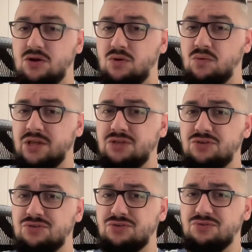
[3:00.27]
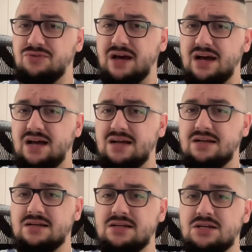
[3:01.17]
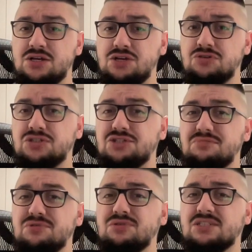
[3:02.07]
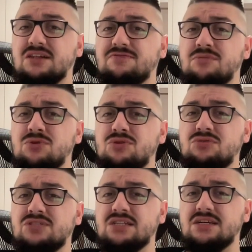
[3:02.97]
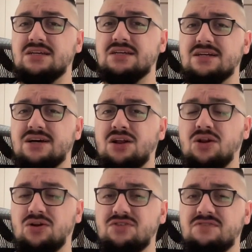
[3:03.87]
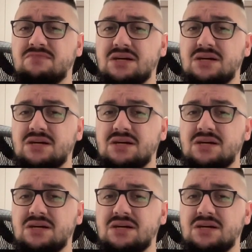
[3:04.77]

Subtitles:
when you do that, you stop yourself from losing a lot of